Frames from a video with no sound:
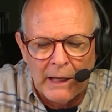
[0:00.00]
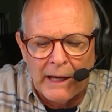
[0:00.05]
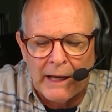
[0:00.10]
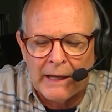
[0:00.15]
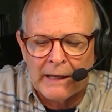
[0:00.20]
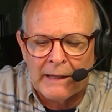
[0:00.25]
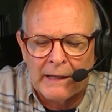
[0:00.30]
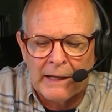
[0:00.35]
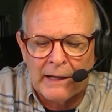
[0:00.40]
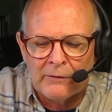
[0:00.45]

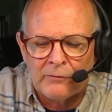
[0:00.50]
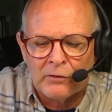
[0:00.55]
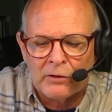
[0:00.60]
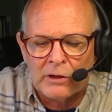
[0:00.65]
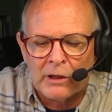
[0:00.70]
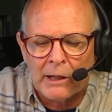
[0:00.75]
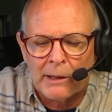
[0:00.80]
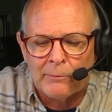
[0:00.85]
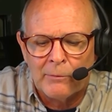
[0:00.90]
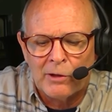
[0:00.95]
And every
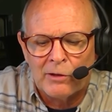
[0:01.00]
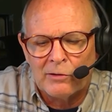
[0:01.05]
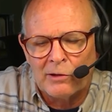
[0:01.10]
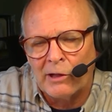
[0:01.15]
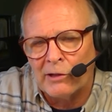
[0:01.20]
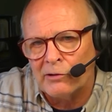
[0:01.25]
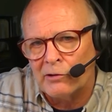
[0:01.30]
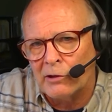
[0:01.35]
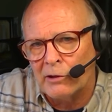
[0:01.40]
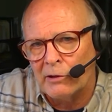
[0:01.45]
time you
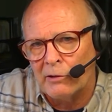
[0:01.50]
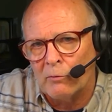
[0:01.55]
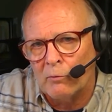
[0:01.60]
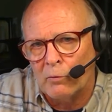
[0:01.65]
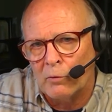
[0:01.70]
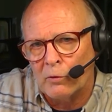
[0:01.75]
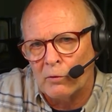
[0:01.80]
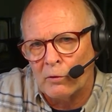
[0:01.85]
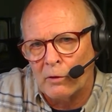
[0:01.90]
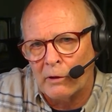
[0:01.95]
touch it
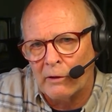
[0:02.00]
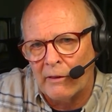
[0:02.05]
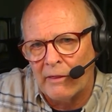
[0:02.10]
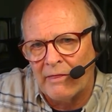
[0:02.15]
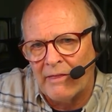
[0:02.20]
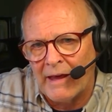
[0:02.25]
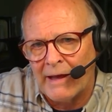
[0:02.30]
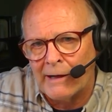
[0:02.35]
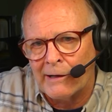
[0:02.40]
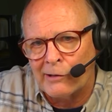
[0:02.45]
will
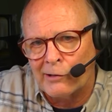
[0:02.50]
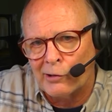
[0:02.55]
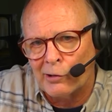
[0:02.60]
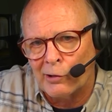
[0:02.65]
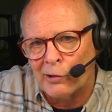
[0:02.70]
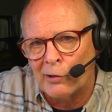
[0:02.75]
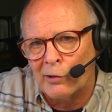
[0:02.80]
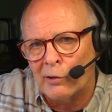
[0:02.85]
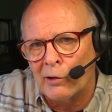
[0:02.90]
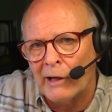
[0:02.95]
then
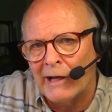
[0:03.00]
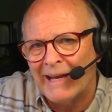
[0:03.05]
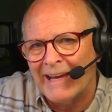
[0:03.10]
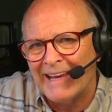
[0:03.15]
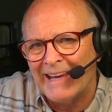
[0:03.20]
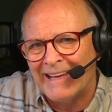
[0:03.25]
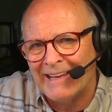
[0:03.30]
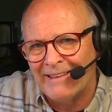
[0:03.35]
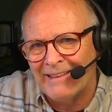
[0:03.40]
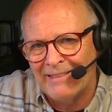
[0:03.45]
occur
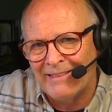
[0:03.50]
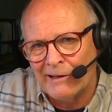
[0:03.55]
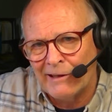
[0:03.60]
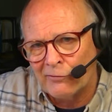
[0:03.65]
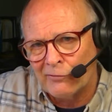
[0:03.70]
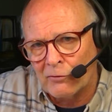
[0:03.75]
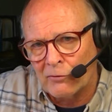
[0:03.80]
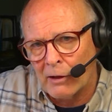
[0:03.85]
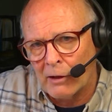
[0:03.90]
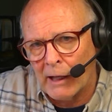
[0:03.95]
in
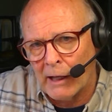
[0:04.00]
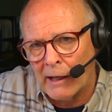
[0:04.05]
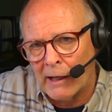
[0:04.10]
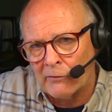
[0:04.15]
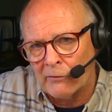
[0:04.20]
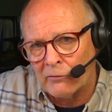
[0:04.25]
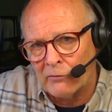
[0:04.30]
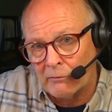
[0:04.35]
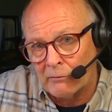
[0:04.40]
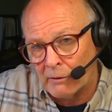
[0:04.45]
this
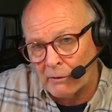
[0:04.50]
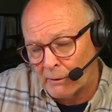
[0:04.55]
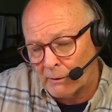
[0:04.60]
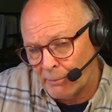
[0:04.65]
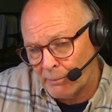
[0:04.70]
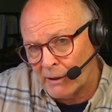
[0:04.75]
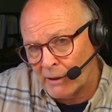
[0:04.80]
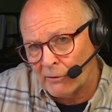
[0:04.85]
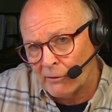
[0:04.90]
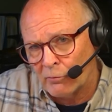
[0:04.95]
class
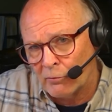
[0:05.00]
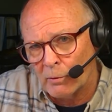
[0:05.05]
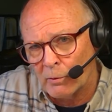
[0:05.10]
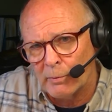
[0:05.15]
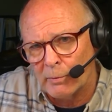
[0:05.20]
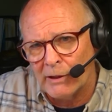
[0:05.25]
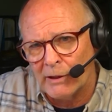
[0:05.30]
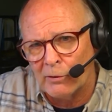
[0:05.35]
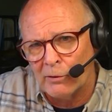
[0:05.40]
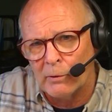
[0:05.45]
because we'll
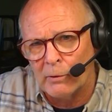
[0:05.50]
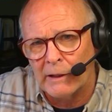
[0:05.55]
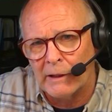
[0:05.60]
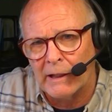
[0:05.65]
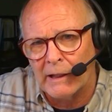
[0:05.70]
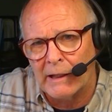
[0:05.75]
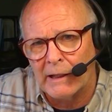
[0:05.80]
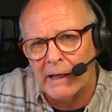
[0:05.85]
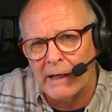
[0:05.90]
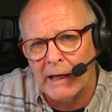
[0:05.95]
be doing
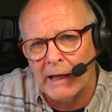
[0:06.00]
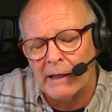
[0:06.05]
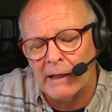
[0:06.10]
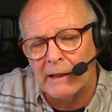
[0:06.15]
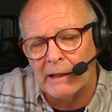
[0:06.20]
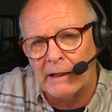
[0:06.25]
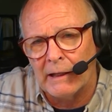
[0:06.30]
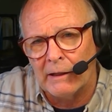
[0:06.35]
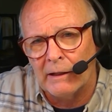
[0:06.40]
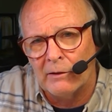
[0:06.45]
it
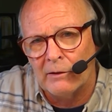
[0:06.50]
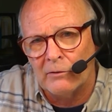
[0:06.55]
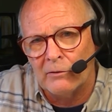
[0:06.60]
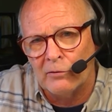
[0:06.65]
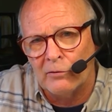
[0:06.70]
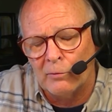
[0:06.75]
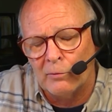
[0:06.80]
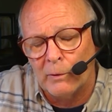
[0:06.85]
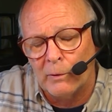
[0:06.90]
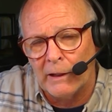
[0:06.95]
again in
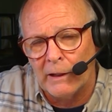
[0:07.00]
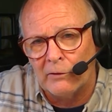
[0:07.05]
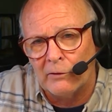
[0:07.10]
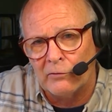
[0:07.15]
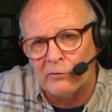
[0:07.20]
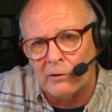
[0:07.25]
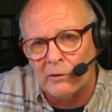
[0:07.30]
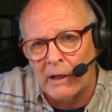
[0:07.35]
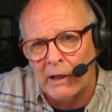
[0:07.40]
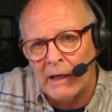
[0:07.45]
2 weeks,